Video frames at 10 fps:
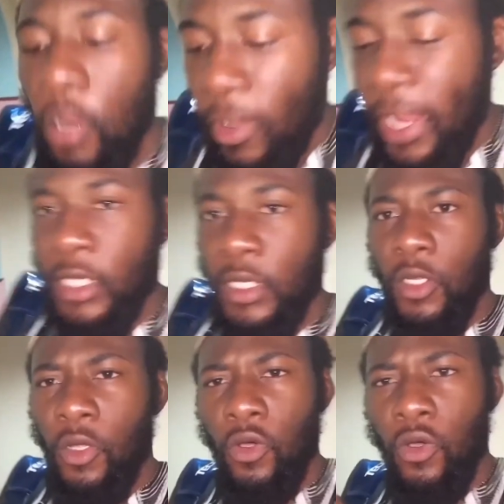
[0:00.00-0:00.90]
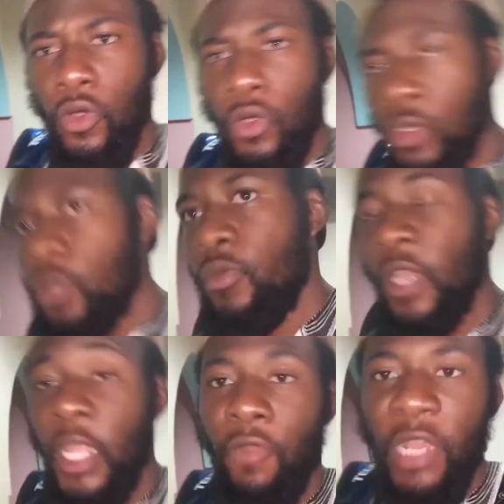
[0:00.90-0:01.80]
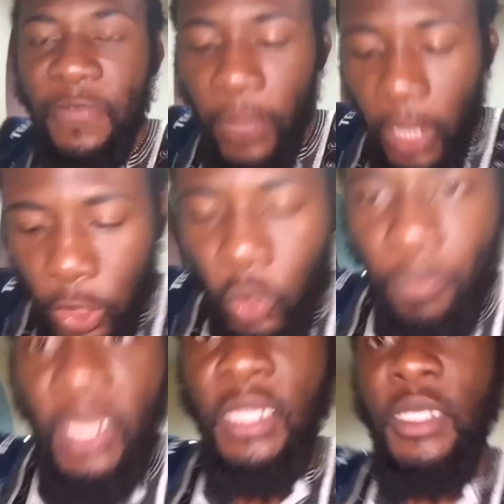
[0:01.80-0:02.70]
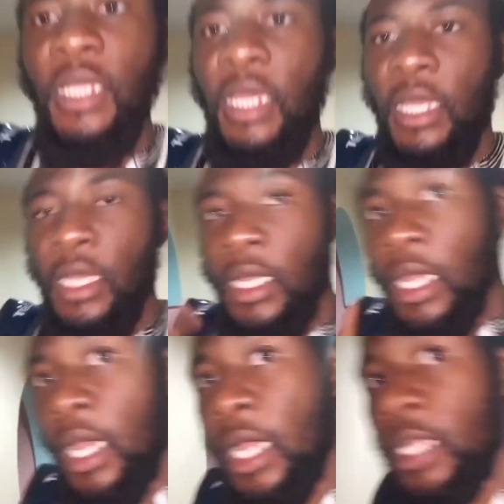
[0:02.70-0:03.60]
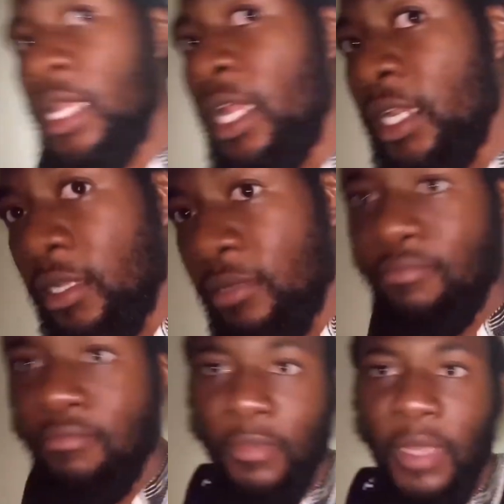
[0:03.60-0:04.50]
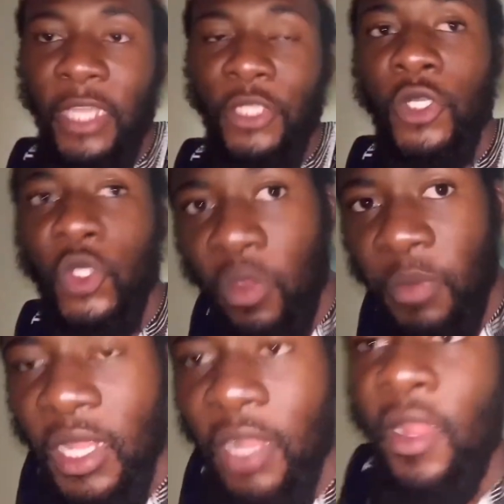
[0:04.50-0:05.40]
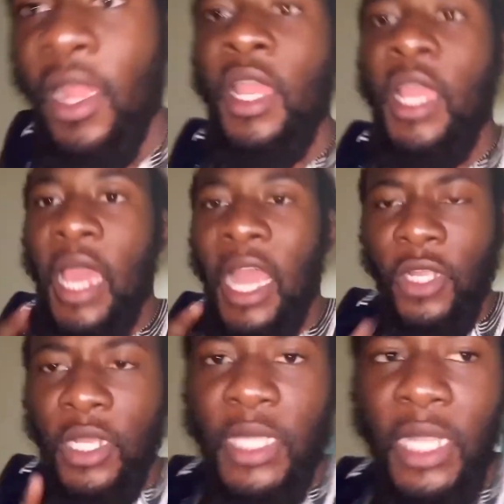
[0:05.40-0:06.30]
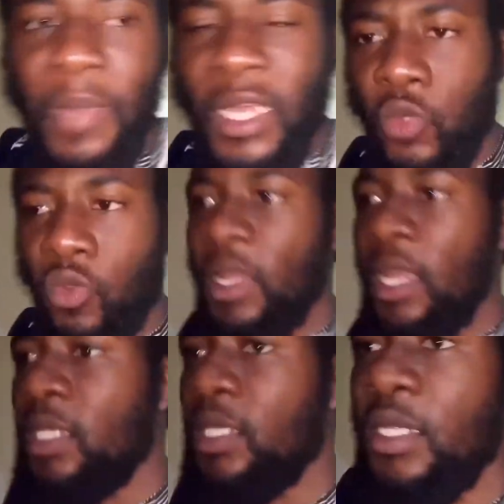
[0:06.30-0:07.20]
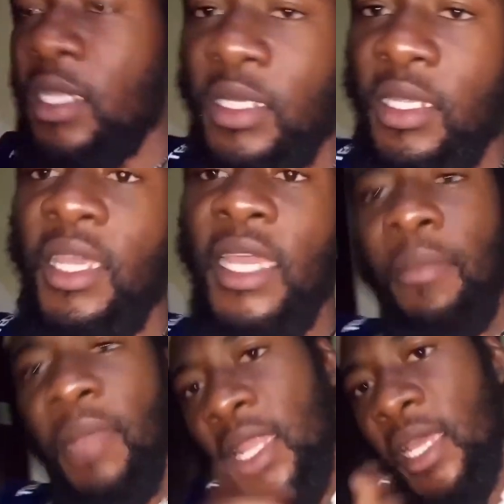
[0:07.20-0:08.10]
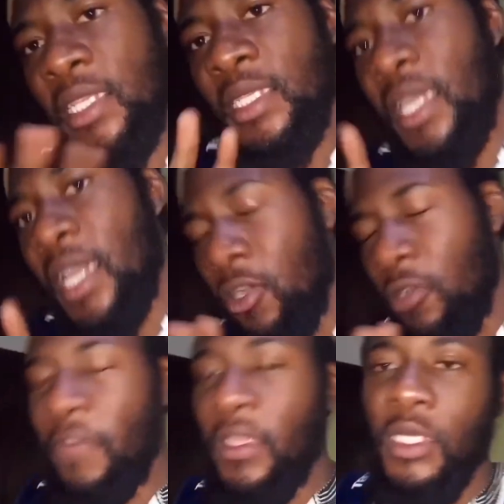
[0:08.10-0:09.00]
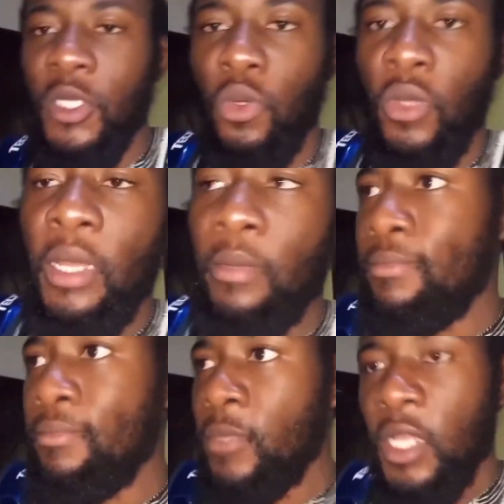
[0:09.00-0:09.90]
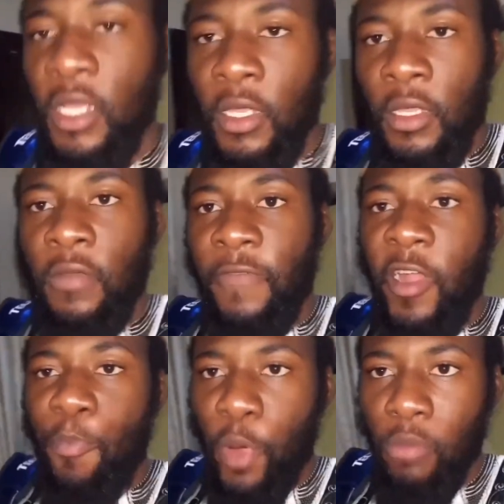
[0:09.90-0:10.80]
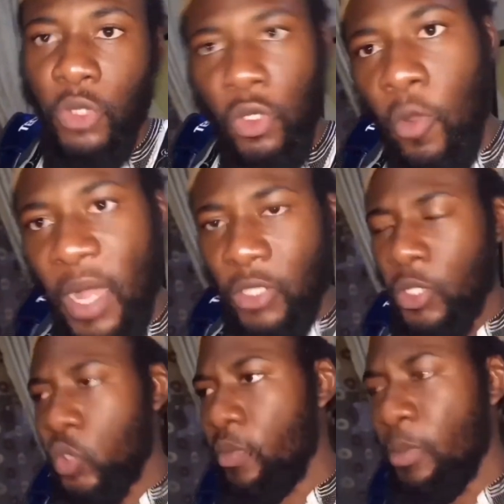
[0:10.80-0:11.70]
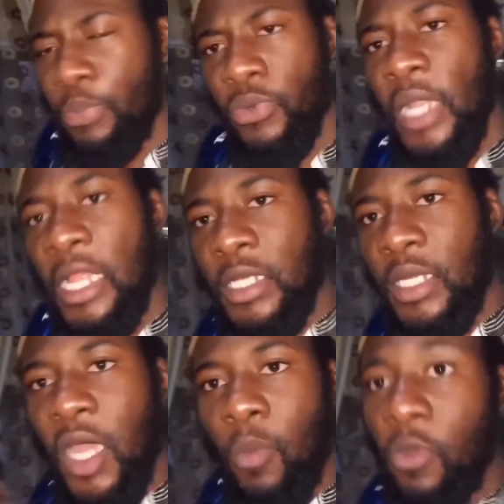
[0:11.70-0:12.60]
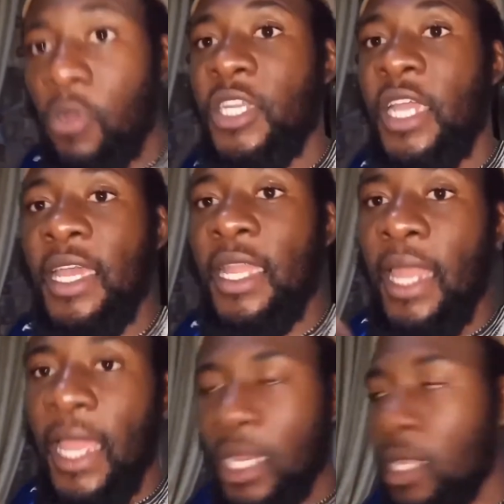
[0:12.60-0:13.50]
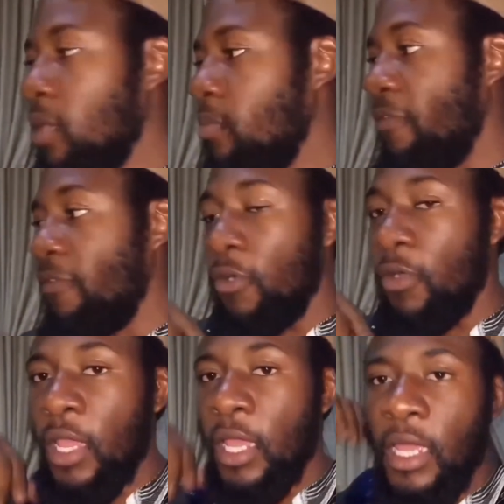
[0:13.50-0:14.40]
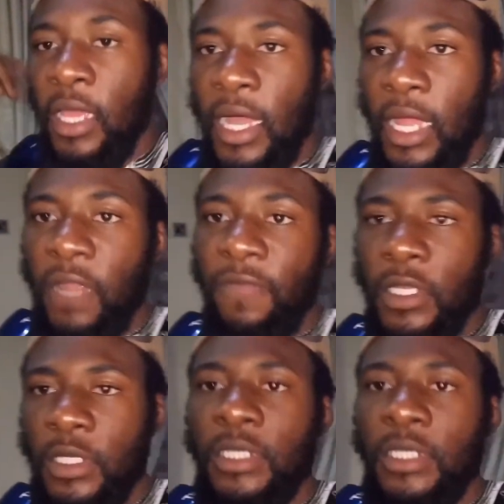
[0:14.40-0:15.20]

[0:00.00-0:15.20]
All right, so you're gonna rest for a little bit, and then head to the swimming area. I actually started my swimming lessons yesterday, and I'm kind of getting the hang of it. So I'm very pumped to go back to the swimming pool and see how much I can learn before I leave the